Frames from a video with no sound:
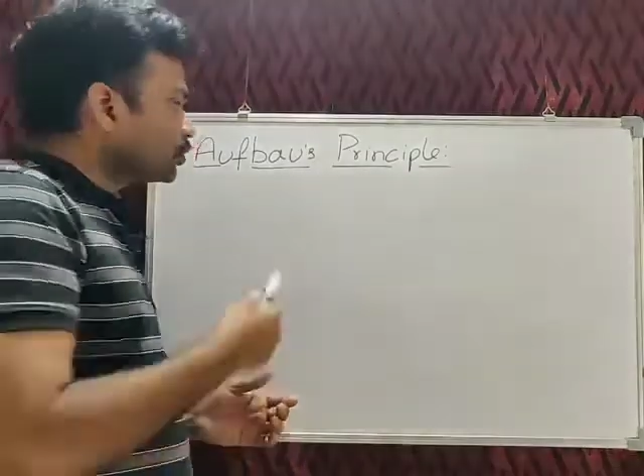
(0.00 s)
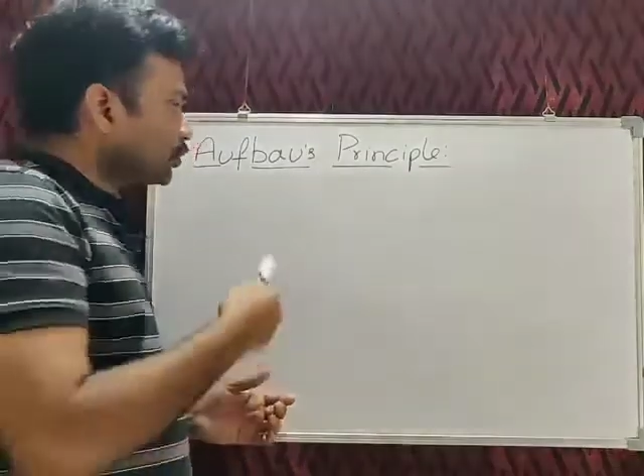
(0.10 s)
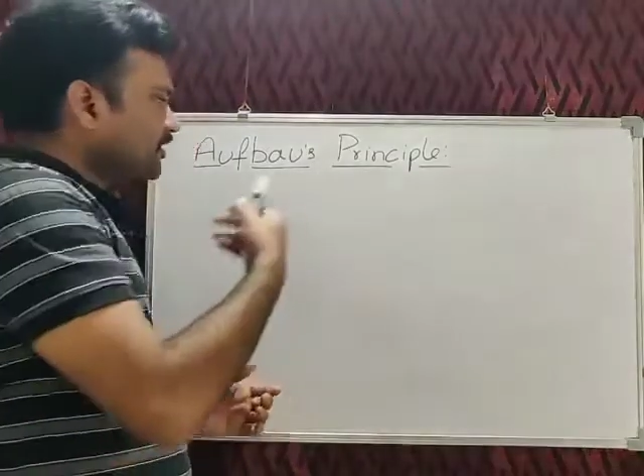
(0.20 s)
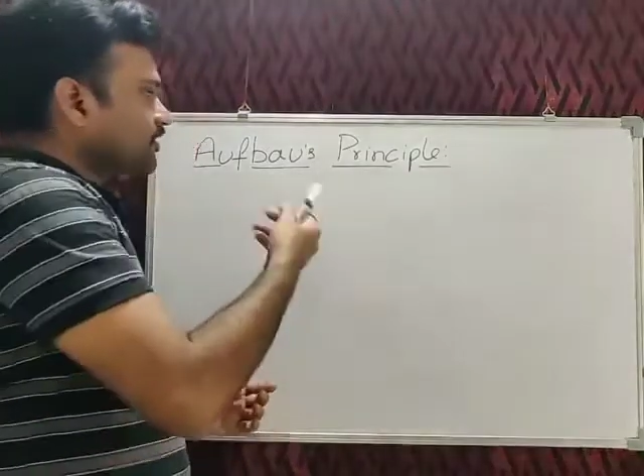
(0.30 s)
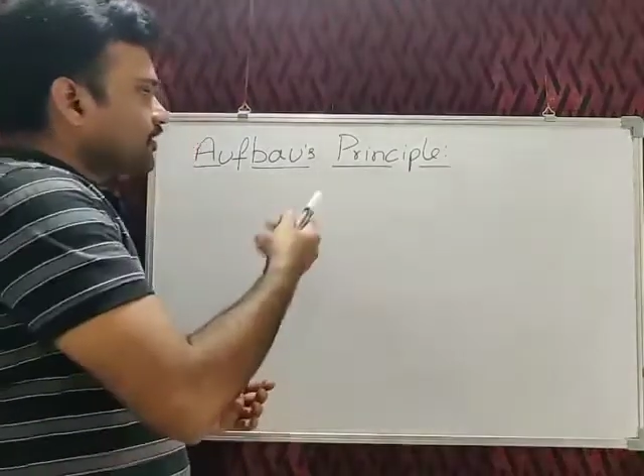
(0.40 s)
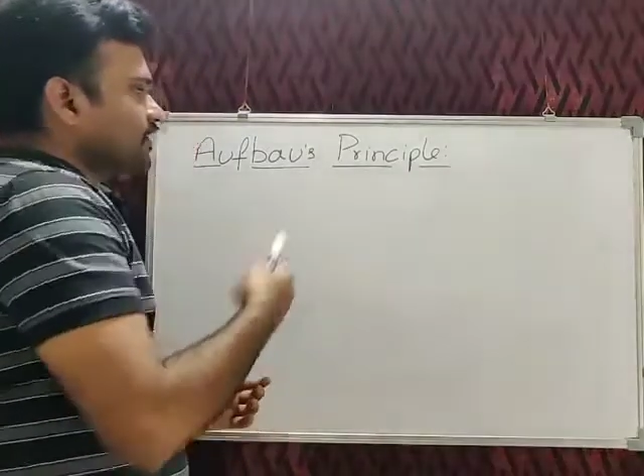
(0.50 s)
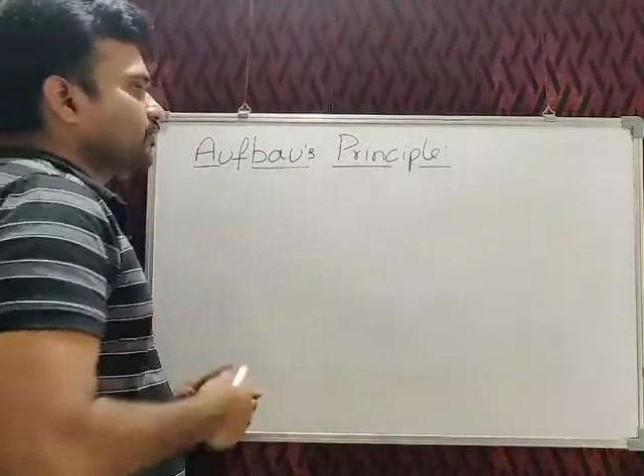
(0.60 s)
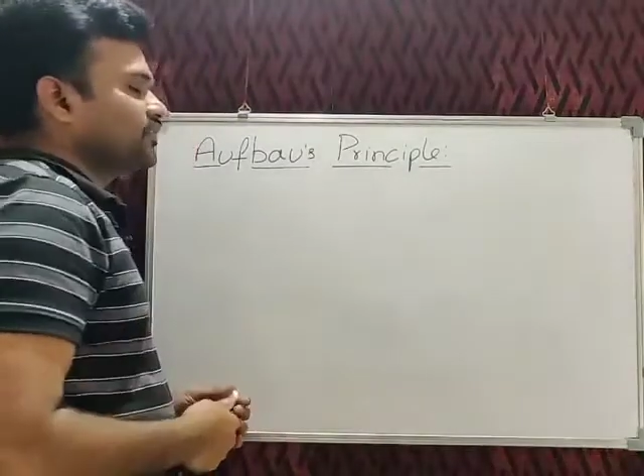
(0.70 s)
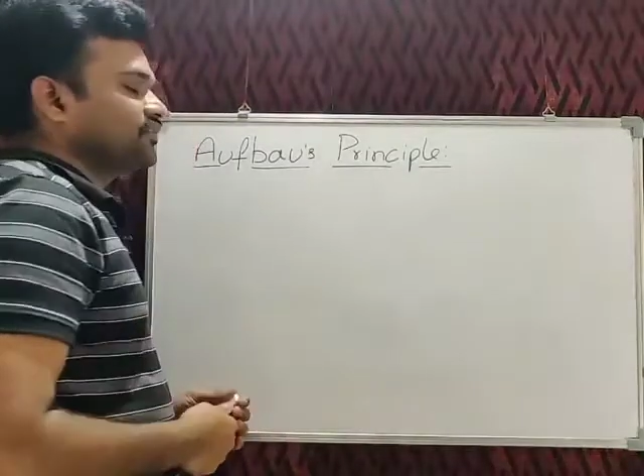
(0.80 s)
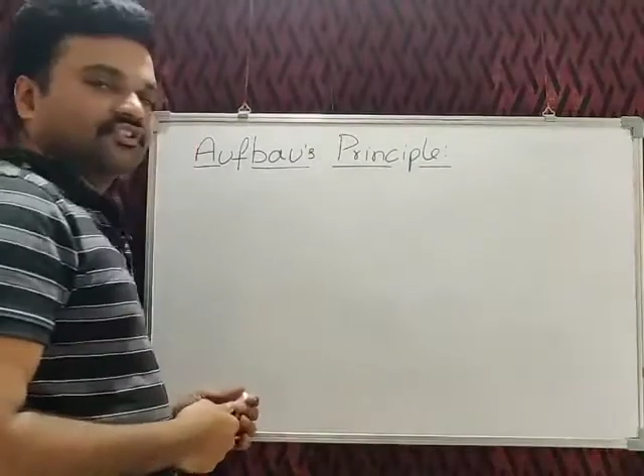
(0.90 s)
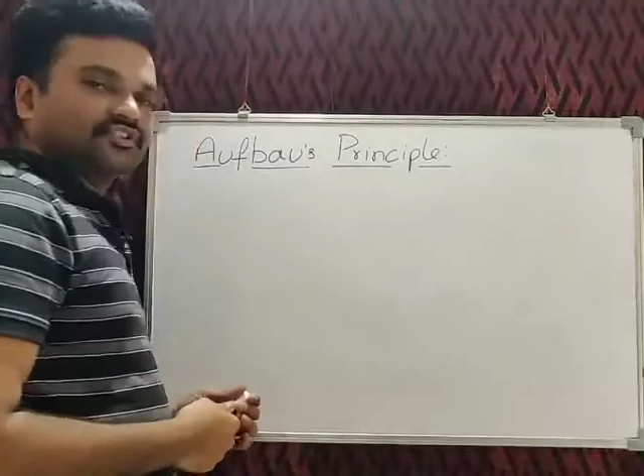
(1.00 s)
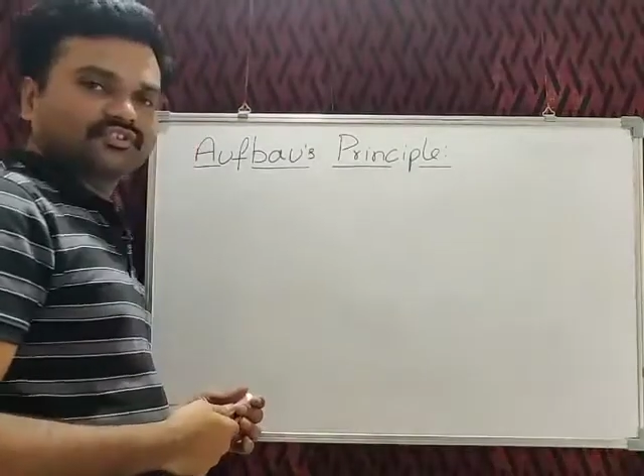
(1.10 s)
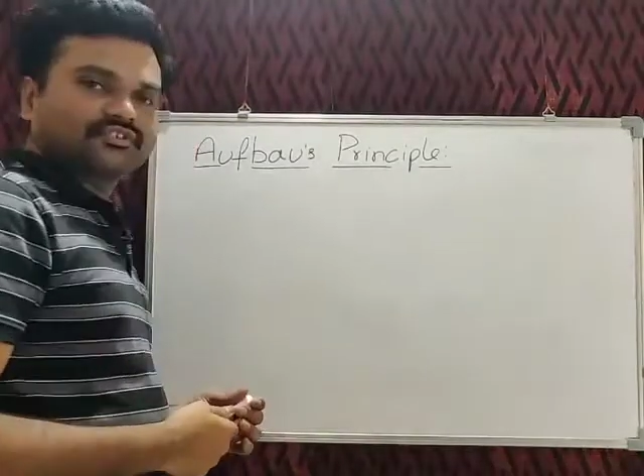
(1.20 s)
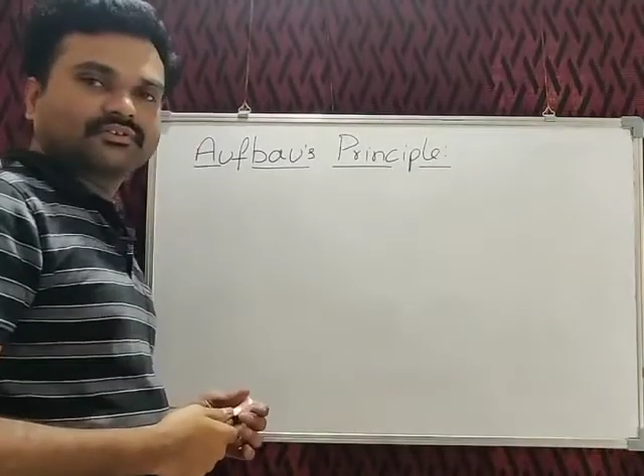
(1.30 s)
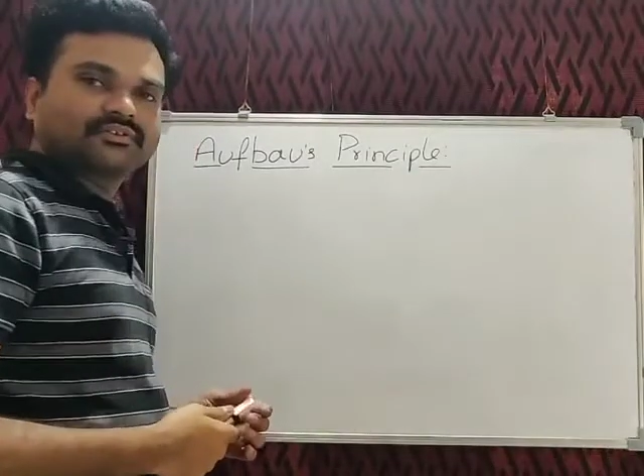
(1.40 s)
To explain
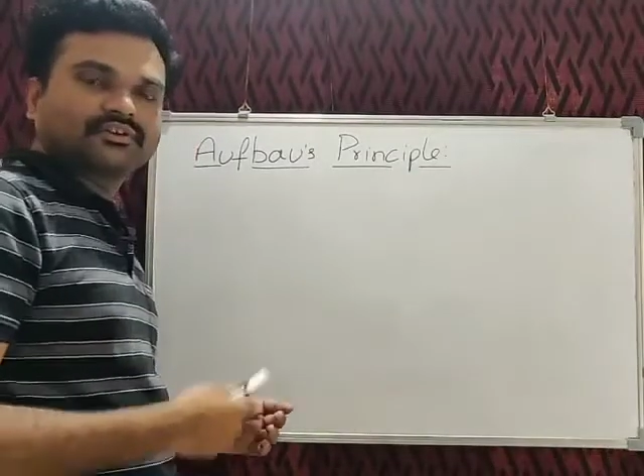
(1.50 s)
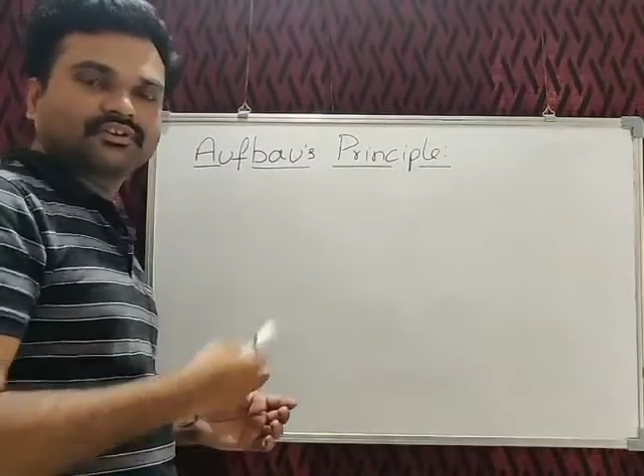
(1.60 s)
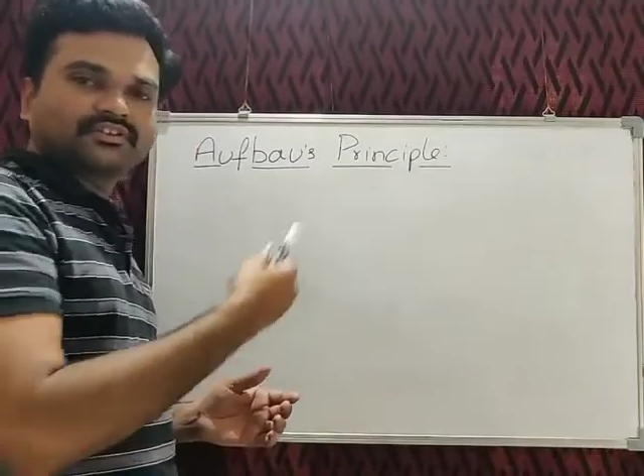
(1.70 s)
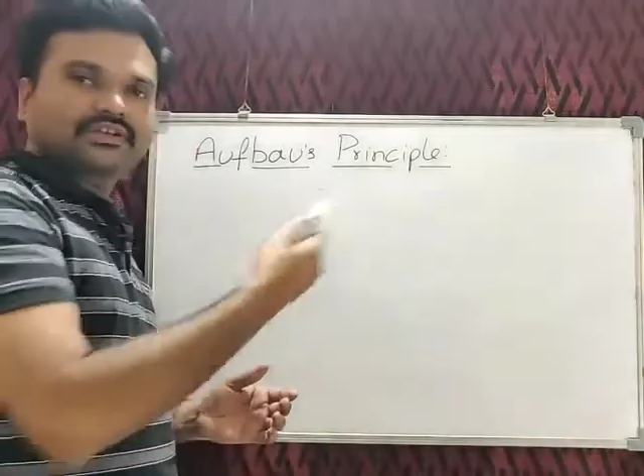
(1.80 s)
this, it is